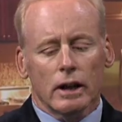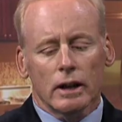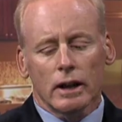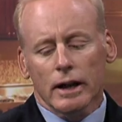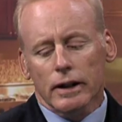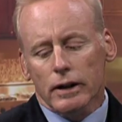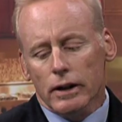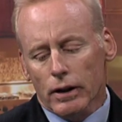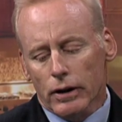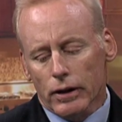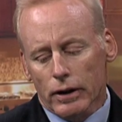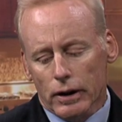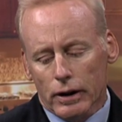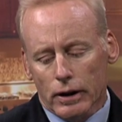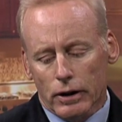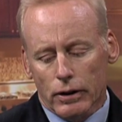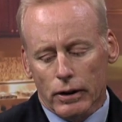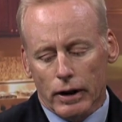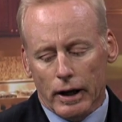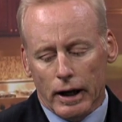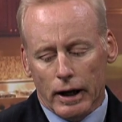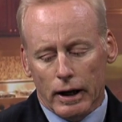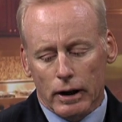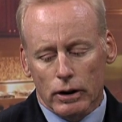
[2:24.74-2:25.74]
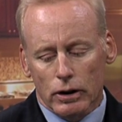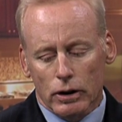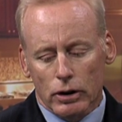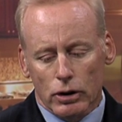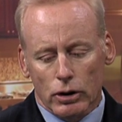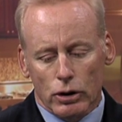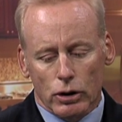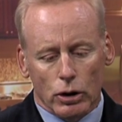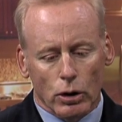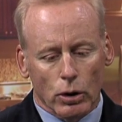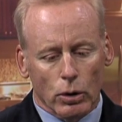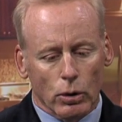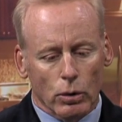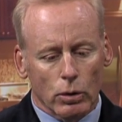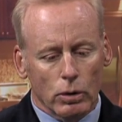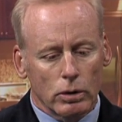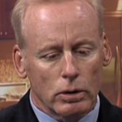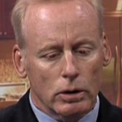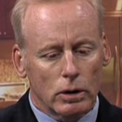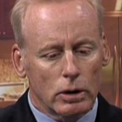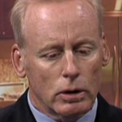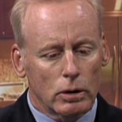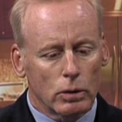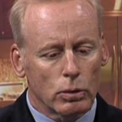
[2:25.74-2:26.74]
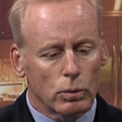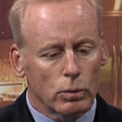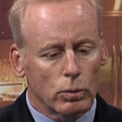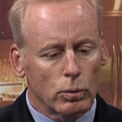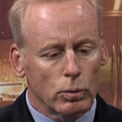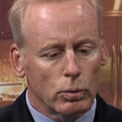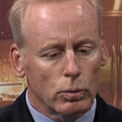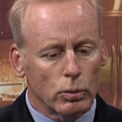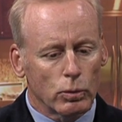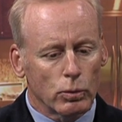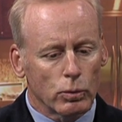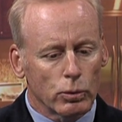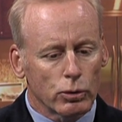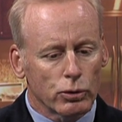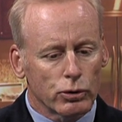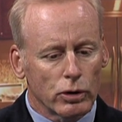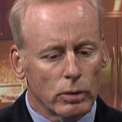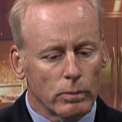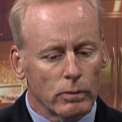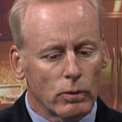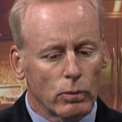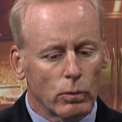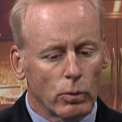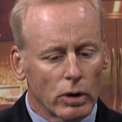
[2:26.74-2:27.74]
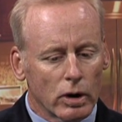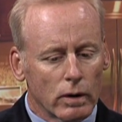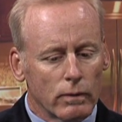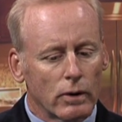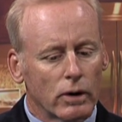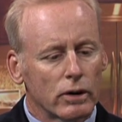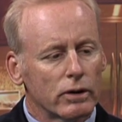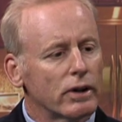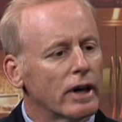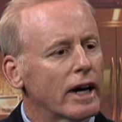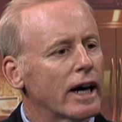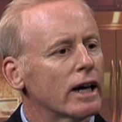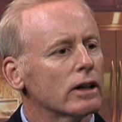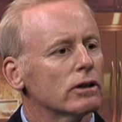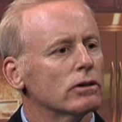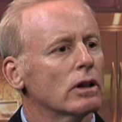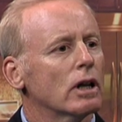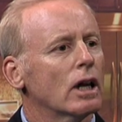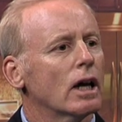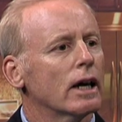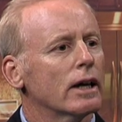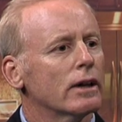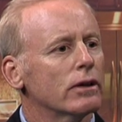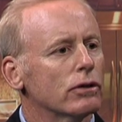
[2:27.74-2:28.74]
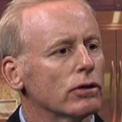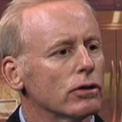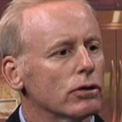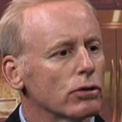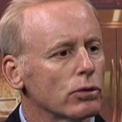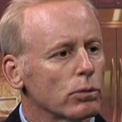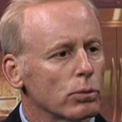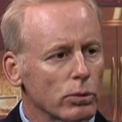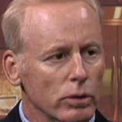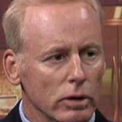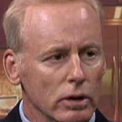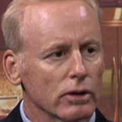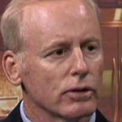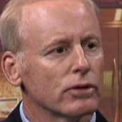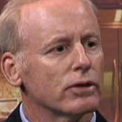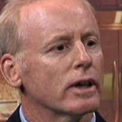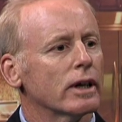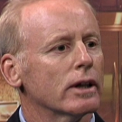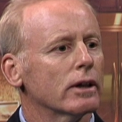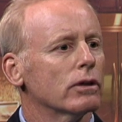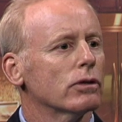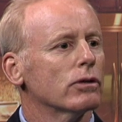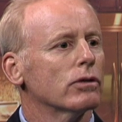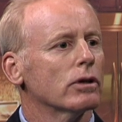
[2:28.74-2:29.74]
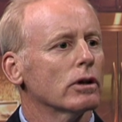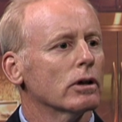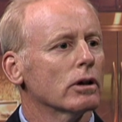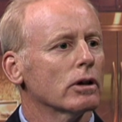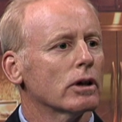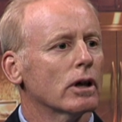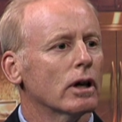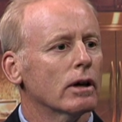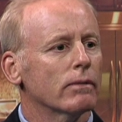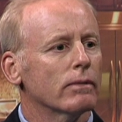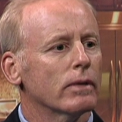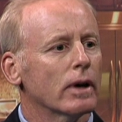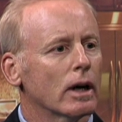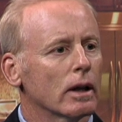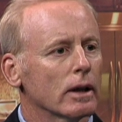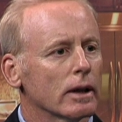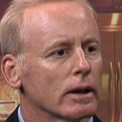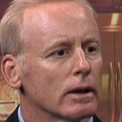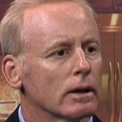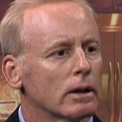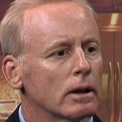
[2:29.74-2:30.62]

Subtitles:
of like to think that, you know, one of our taglines is real estate in Silicon Valley.